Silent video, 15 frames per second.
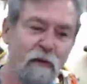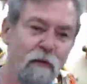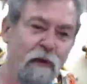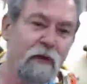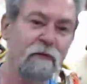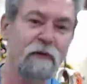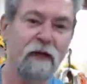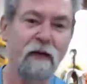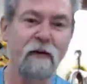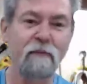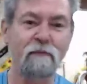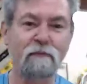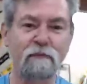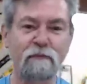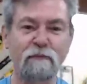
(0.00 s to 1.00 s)
Well,
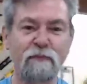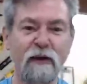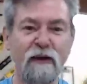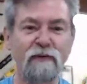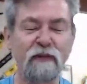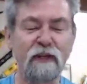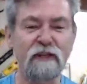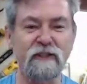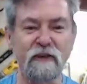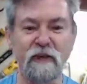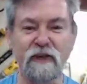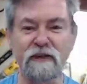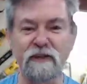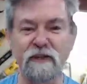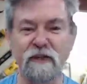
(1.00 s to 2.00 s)
both of these
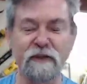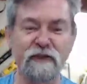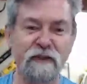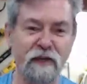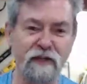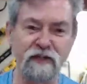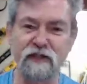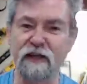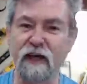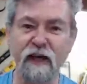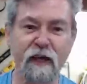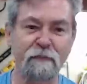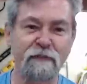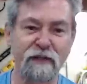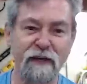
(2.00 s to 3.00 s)
guys told me to say, shut
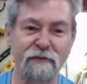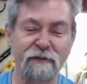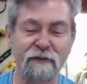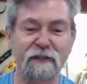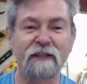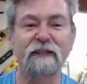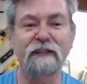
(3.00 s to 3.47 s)
up, David.